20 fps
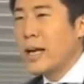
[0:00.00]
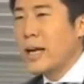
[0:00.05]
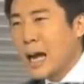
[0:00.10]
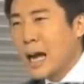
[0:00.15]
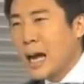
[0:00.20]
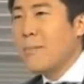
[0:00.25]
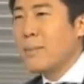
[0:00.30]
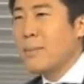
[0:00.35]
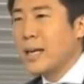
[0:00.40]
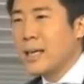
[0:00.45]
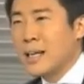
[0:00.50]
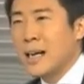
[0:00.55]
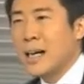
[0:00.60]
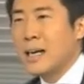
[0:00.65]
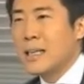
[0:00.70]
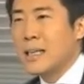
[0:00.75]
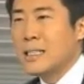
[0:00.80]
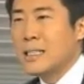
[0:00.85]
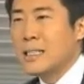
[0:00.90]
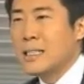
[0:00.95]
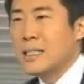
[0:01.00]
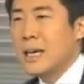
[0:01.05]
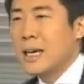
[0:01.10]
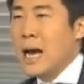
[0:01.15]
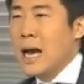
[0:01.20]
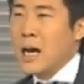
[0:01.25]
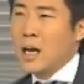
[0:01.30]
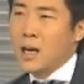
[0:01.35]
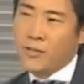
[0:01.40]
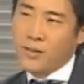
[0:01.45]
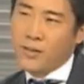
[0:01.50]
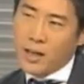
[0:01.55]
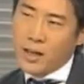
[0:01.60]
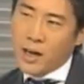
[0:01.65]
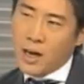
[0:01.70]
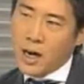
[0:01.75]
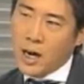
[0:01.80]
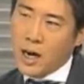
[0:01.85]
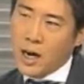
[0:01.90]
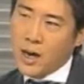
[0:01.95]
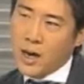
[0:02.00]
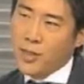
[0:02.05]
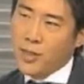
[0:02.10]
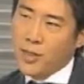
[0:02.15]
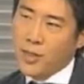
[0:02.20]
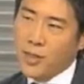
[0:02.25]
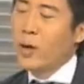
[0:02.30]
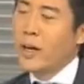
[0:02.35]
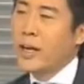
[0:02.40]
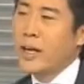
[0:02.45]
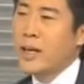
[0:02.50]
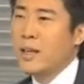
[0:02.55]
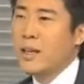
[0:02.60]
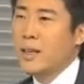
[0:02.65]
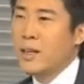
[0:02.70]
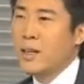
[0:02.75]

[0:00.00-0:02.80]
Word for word: not because out of an authority